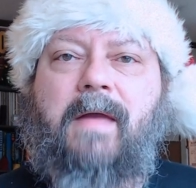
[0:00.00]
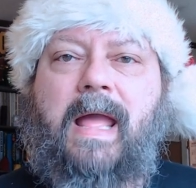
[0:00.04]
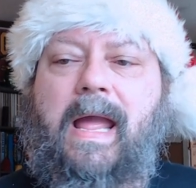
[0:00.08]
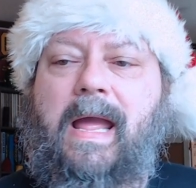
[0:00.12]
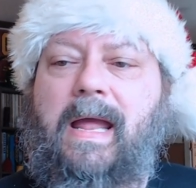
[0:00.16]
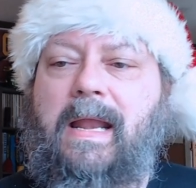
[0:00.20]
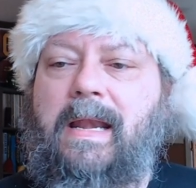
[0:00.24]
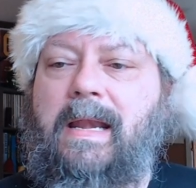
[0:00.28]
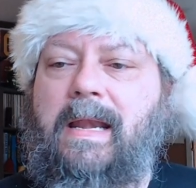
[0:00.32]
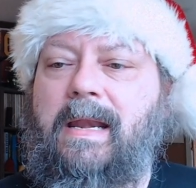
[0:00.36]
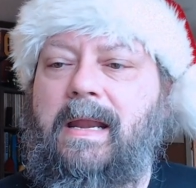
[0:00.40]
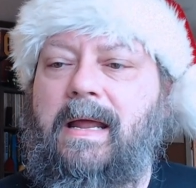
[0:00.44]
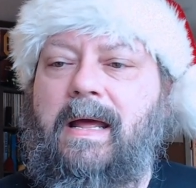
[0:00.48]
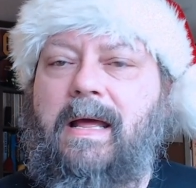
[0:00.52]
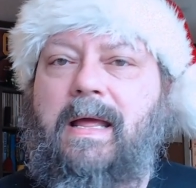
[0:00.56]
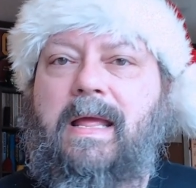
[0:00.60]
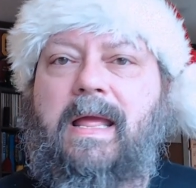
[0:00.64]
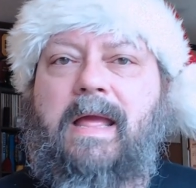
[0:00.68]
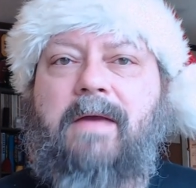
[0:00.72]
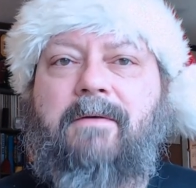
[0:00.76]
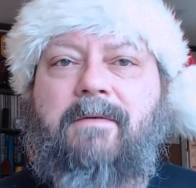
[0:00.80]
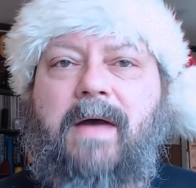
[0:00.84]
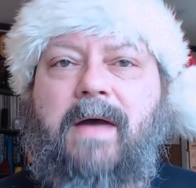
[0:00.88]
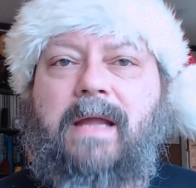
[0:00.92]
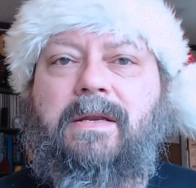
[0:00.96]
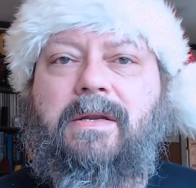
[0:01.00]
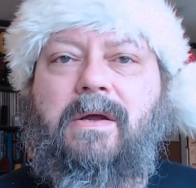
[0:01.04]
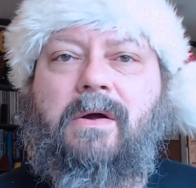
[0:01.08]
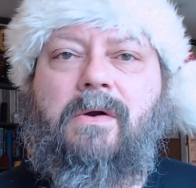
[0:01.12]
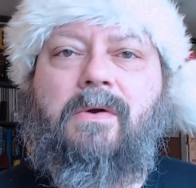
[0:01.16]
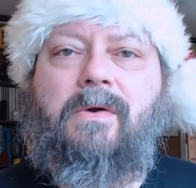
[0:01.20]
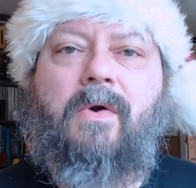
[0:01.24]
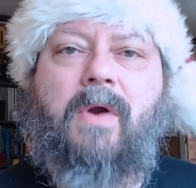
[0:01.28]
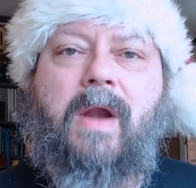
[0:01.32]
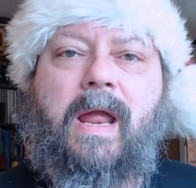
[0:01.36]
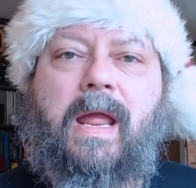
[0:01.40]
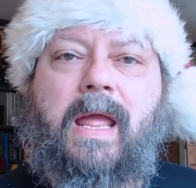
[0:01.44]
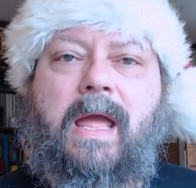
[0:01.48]
And uh, if I
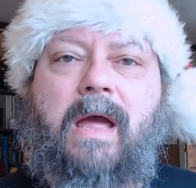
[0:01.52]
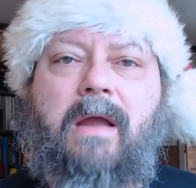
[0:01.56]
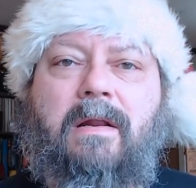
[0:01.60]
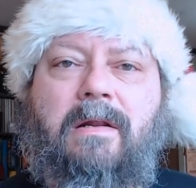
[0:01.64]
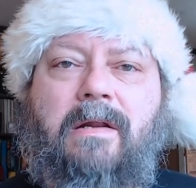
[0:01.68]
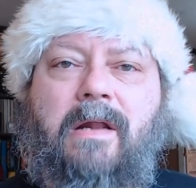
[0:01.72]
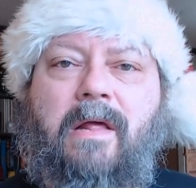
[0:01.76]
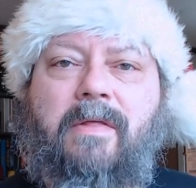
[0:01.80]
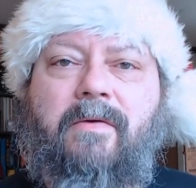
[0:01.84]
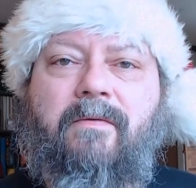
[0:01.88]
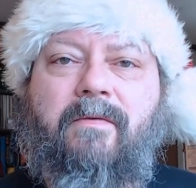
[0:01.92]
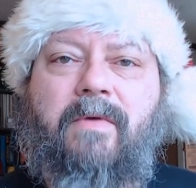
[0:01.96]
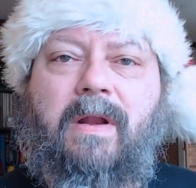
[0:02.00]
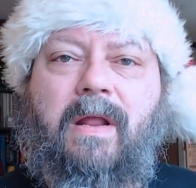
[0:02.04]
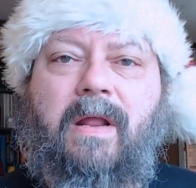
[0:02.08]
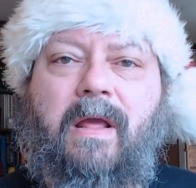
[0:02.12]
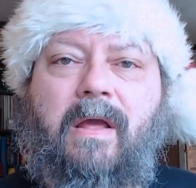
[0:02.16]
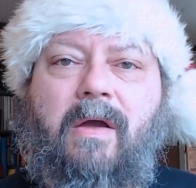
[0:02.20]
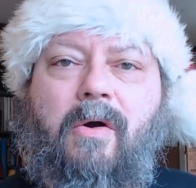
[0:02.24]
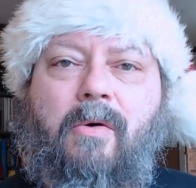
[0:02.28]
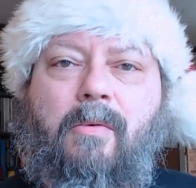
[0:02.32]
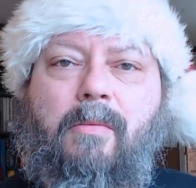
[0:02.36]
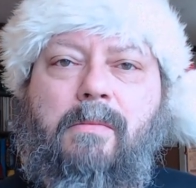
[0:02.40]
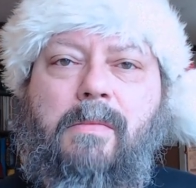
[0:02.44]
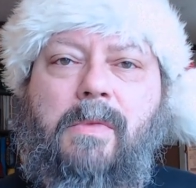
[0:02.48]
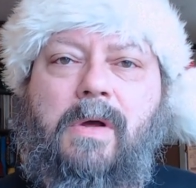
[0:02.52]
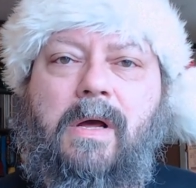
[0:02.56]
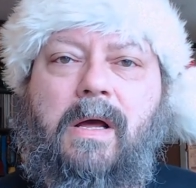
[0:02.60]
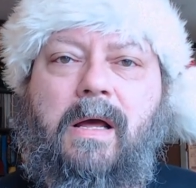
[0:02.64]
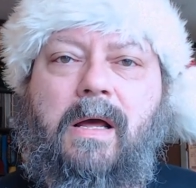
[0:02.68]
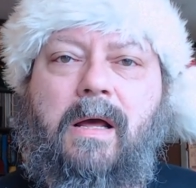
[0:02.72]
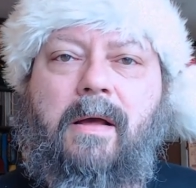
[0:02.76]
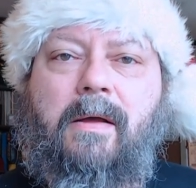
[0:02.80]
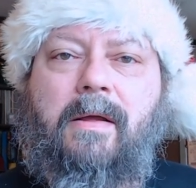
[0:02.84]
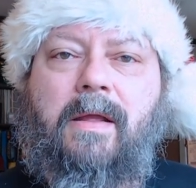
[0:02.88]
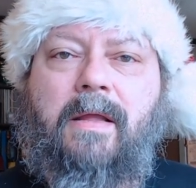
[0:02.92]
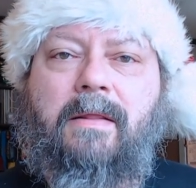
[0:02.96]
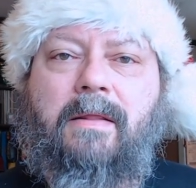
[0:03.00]
don't crank out another video
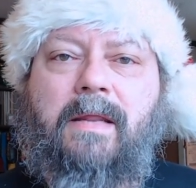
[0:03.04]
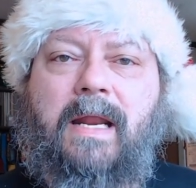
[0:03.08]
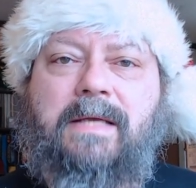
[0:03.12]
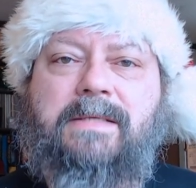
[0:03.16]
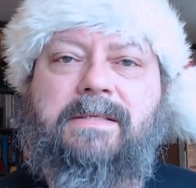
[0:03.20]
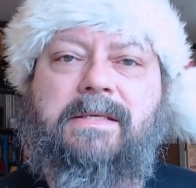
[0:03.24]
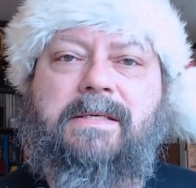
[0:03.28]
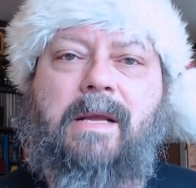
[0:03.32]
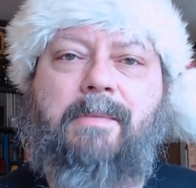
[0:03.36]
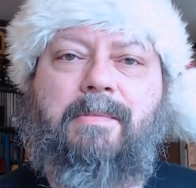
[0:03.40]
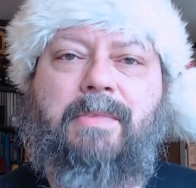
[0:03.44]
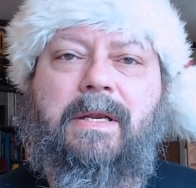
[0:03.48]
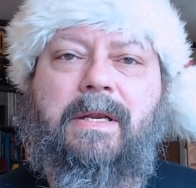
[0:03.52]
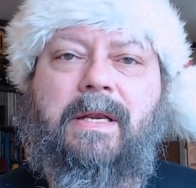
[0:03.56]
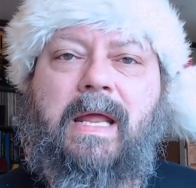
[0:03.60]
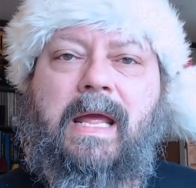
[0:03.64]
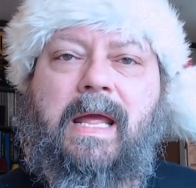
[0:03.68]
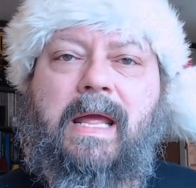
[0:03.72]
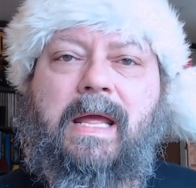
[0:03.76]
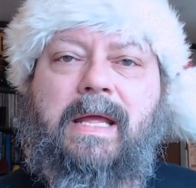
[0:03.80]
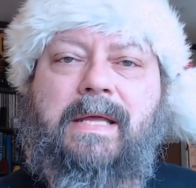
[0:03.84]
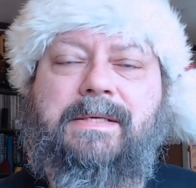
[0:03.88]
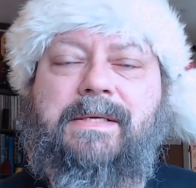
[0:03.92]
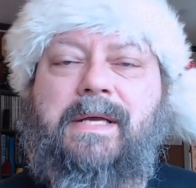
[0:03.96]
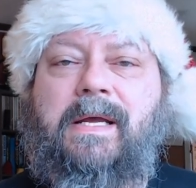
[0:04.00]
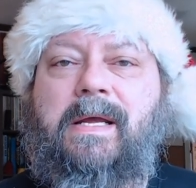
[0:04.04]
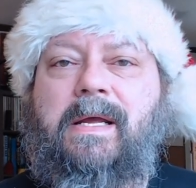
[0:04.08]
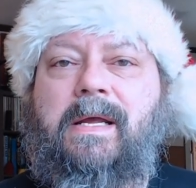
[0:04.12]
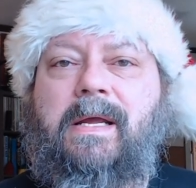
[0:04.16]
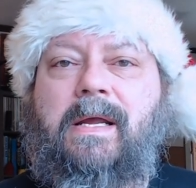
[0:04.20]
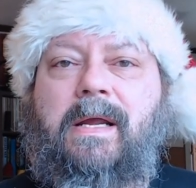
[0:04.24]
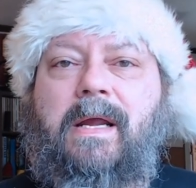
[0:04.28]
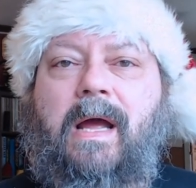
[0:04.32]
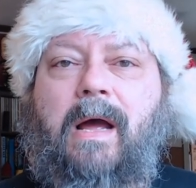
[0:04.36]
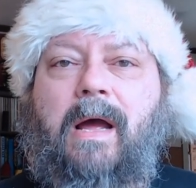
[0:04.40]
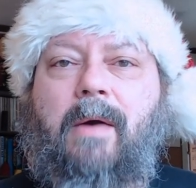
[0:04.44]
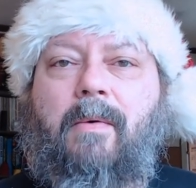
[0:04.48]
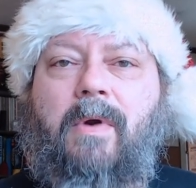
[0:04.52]
uh, in the next couple of days,
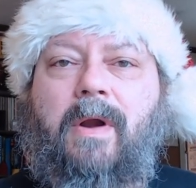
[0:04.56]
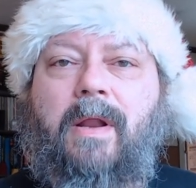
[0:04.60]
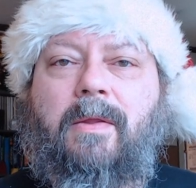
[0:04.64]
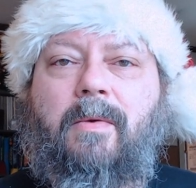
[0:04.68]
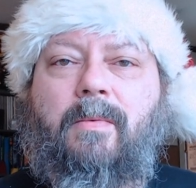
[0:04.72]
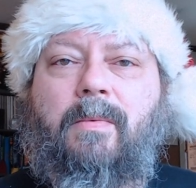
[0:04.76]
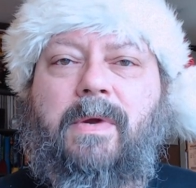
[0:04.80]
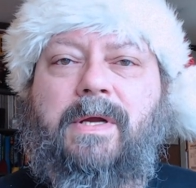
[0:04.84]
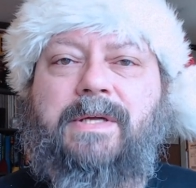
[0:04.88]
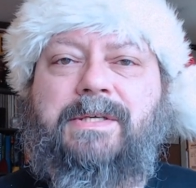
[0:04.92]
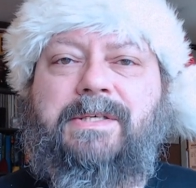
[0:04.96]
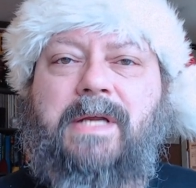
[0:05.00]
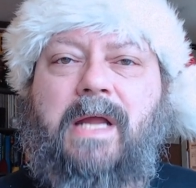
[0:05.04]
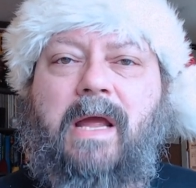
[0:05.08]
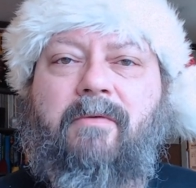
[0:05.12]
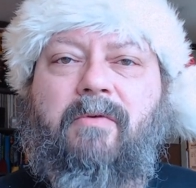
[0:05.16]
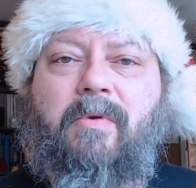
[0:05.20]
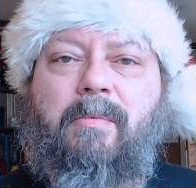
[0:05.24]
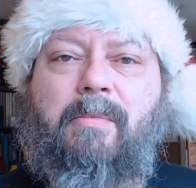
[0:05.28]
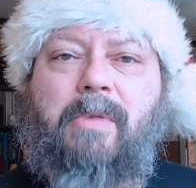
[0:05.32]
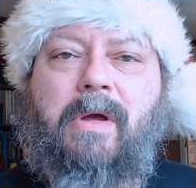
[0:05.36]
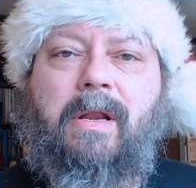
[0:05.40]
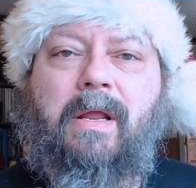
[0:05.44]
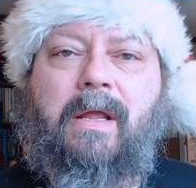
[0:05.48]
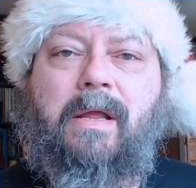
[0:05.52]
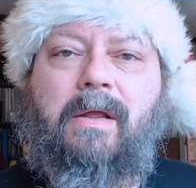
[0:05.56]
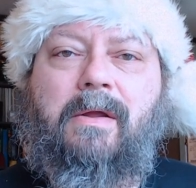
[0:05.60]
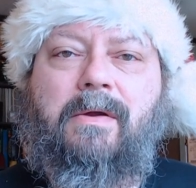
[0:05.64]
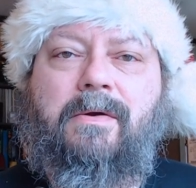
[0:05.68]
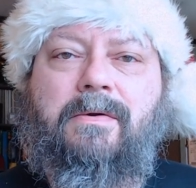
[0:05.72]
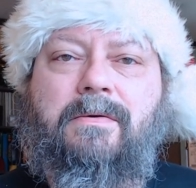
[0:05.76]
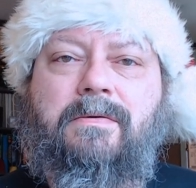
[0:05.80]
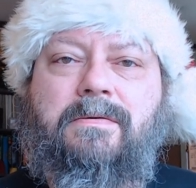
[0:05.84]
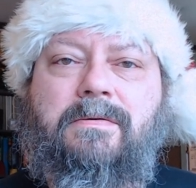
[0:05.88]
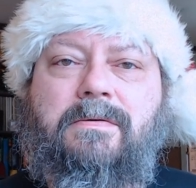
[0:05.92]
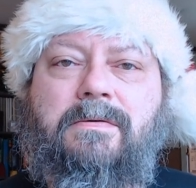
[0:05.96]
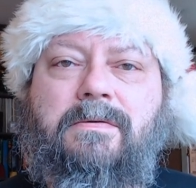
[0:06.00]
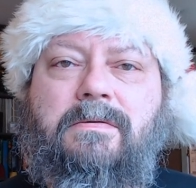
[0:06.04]
I wanted to wish everybody
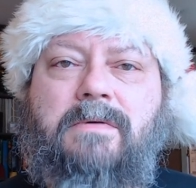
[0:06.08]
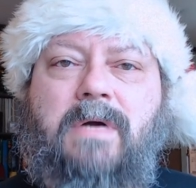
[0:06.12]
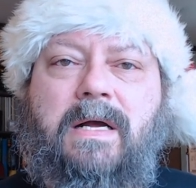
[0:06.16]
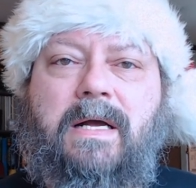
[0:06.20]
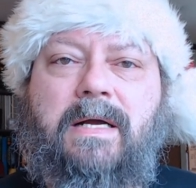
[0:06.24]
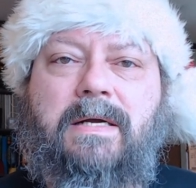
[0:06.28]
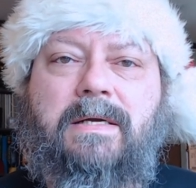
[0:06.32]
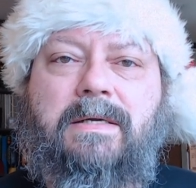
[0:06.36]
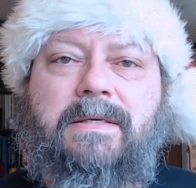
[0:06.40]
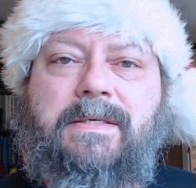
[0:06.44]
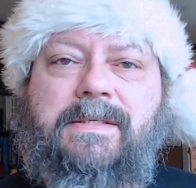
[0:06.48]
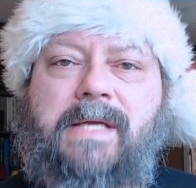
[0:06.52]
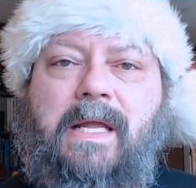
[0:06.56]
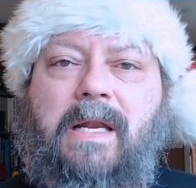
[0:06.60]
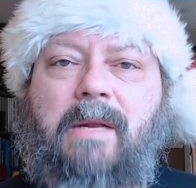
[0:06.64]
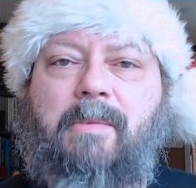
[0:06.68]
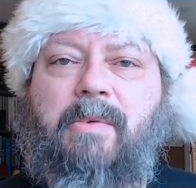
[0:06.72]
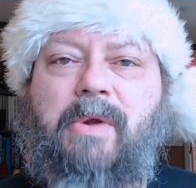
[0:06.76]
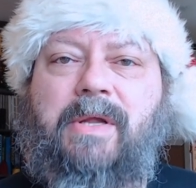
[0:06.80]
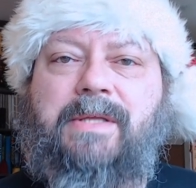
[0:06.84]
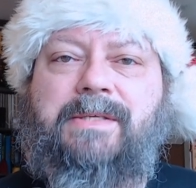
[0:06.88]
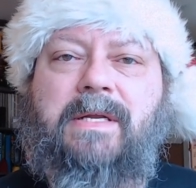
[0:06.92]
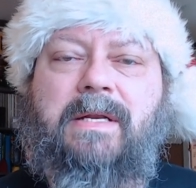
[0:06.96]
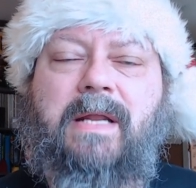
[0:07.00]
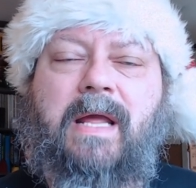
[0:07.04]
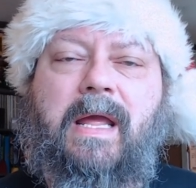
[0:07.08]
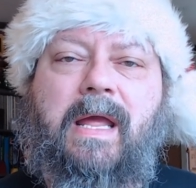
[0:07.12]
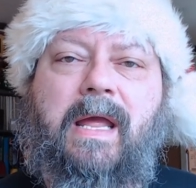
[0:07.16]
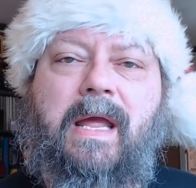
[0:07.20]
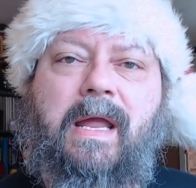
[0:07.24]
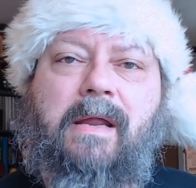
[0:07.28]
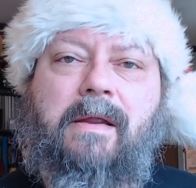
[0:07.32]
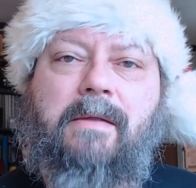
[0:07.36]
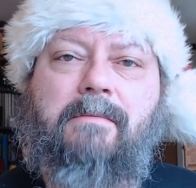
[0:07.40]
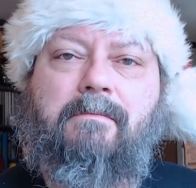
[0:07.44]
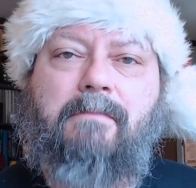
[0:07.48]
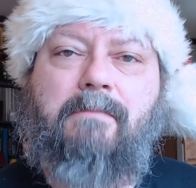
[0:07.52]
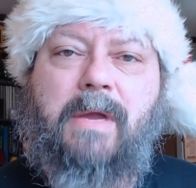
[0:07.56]
who celebrates it
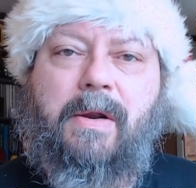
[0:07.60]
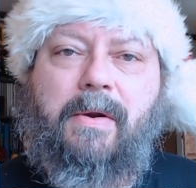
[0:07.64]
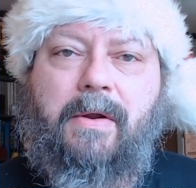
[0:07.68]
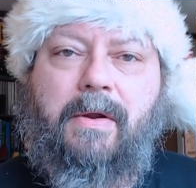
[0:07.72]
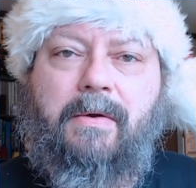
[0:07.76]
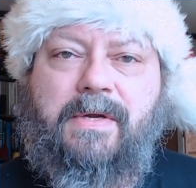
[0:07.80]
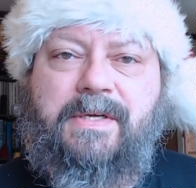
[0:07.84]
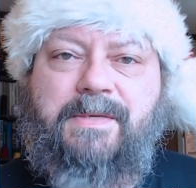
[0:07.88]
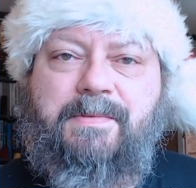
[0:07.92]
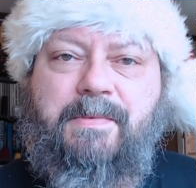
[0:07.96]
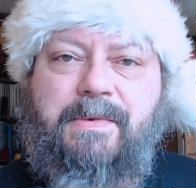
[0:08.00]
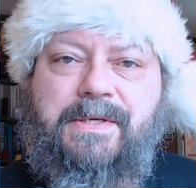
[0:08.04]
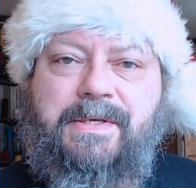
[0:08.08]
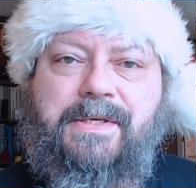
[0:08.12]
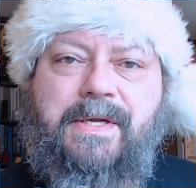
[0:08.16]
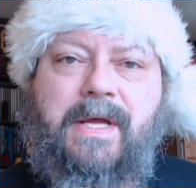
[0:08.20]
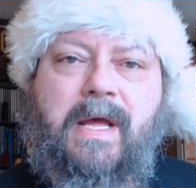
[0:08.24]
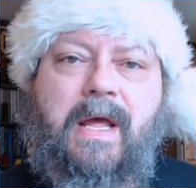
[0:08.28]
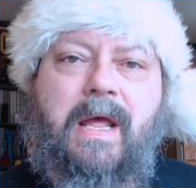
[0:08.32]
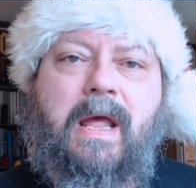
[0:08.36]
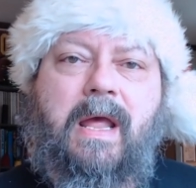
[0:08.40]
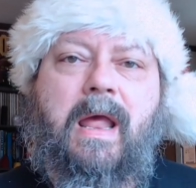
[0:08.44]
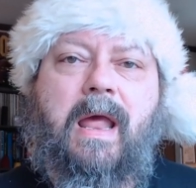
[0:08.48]
a Merry Christmas.